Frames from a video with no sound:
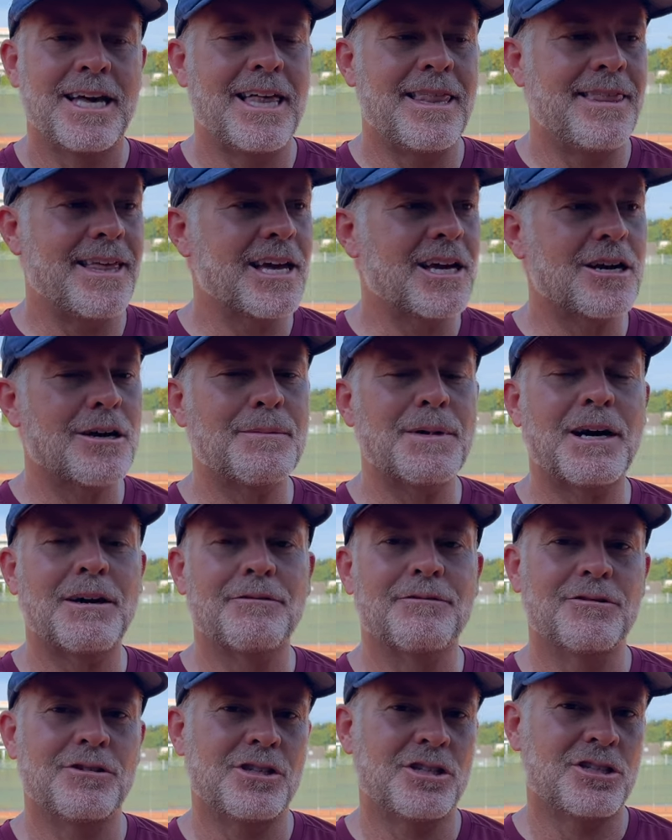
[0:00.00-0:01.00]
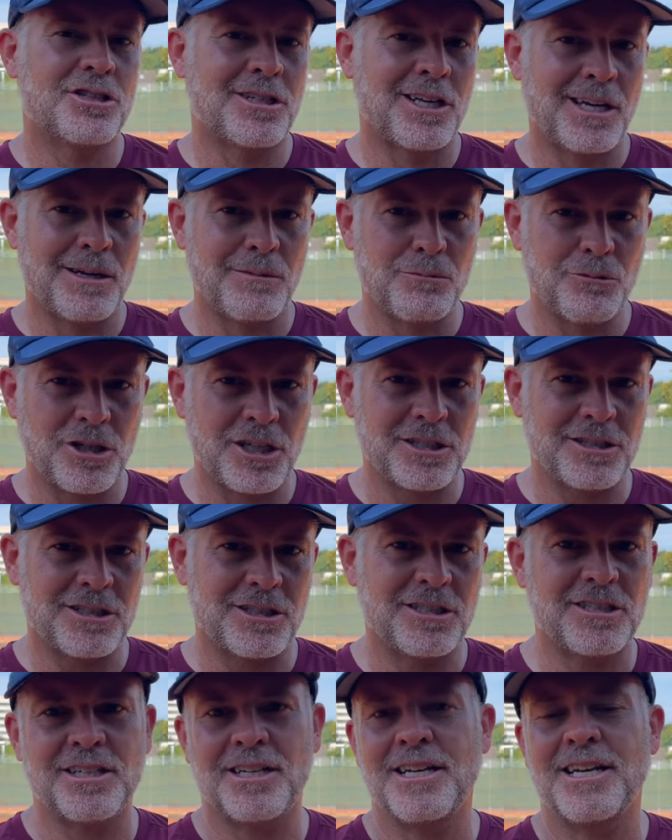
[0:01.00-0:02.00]
and they come out for the same
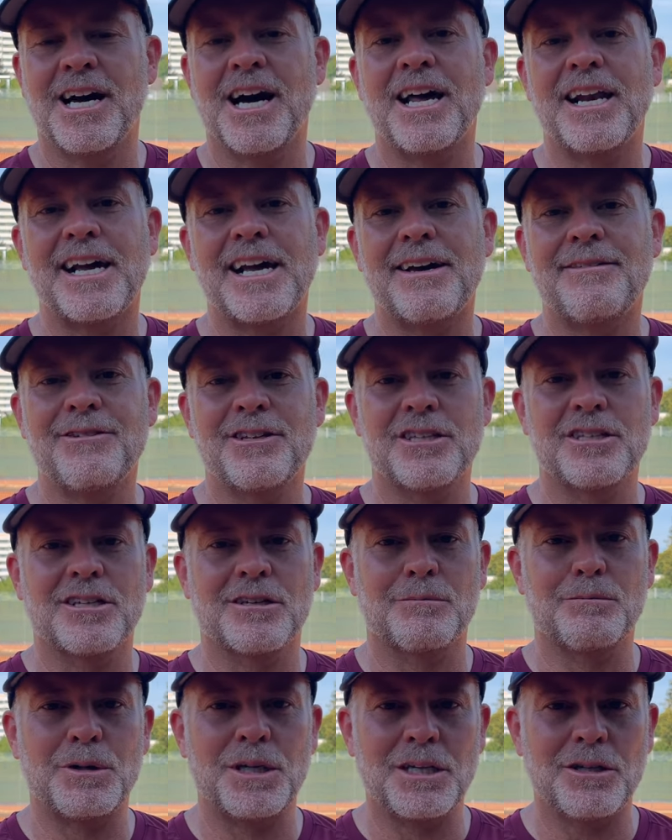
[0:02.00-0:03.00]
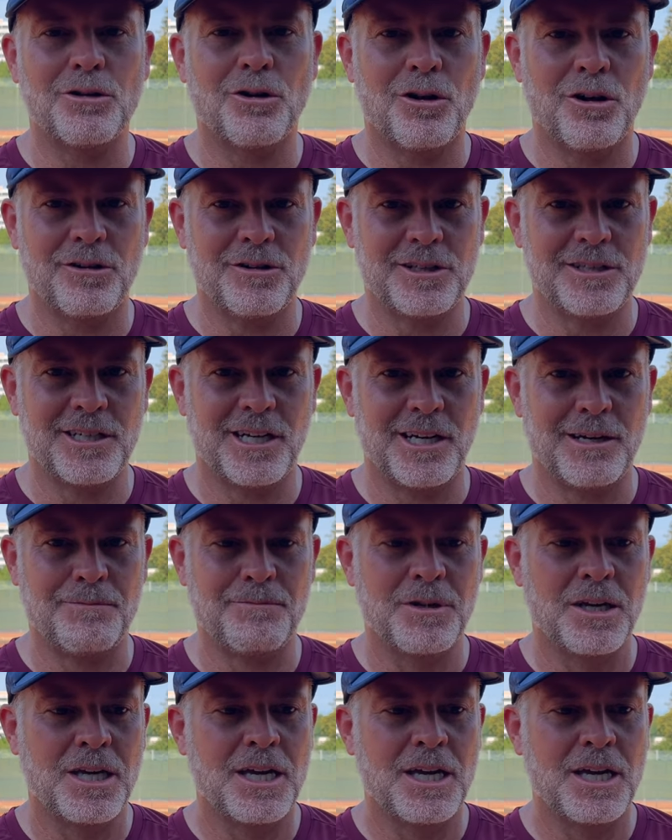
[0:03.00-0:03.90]
reasons and not having to compete all the time,